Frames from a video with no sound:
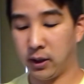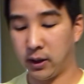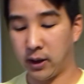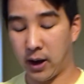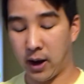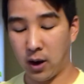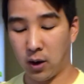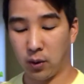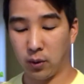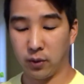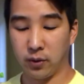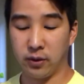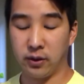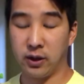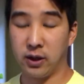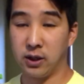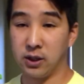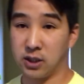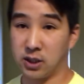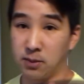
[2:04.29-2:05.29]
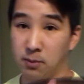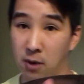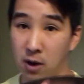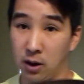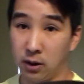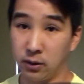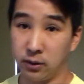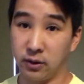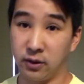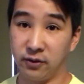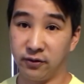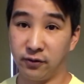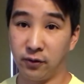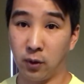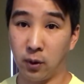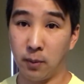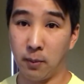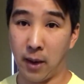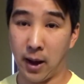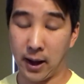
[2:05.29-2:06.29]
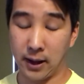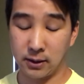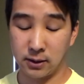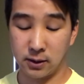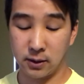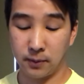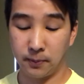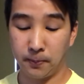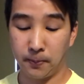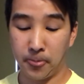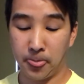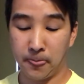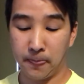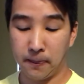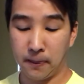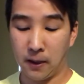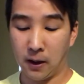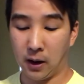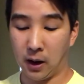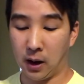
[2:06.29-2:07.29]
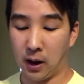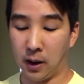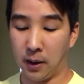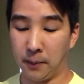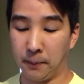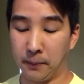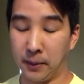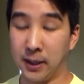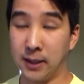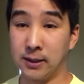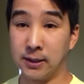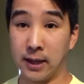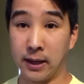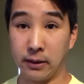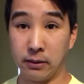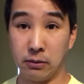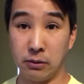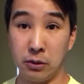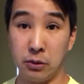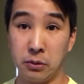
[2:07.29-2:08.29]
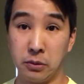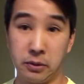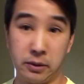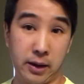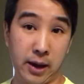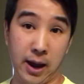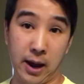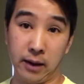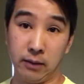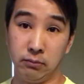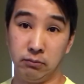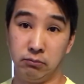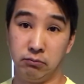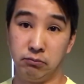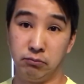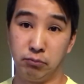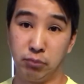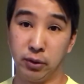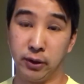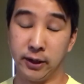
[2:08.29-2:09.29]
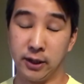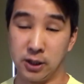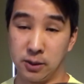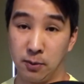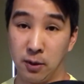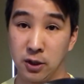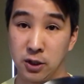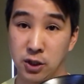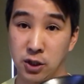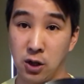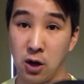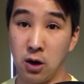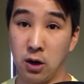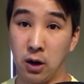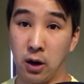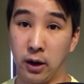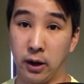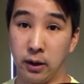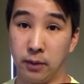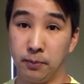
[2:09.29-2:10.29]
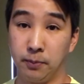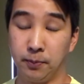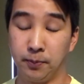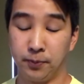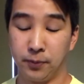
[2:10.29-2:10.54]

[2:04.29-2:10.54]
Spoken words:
Now, the smaller the format means that you can't print as much song on it.